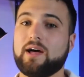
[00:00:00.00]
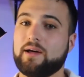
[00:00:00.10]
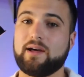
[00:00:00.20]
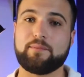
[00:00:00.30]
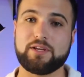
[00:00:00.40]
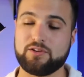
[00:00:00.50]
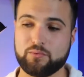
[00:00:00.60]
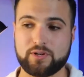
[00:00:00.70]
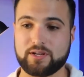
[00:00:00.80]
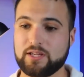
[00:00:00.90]
You
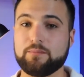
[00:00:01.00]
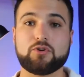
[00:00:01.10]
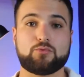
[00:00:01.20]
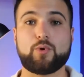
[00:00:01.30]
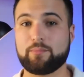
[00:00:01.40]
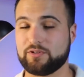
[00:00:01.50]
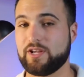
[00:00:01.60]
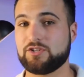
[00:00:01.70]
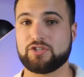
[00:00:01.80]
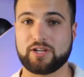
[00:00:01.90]
want to keep your
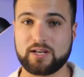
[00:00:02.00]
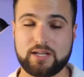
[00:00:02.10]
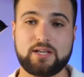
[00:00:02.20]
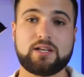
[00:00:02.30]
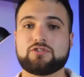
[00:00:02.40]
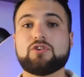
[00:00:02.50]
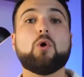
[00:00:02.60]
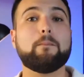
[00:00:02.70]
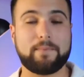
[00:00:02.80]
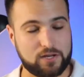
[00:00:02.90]
reputation clean,
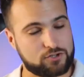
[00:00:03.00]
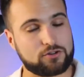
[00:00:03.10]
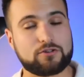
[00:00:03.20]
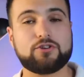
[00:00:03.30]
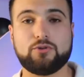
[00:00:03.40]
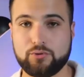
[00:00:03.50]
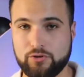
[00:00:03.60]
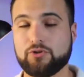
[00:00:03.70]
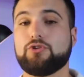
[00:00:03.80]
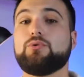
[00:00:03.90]
so make sure you do
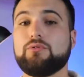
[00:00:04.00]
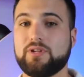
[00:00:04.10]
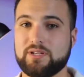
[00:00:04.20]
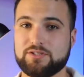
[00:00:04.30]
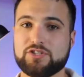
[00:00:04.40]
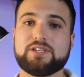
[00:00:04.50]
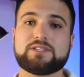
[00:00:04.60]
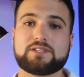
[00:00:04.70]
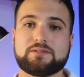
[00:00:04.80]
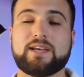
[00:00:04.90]
your due diligence.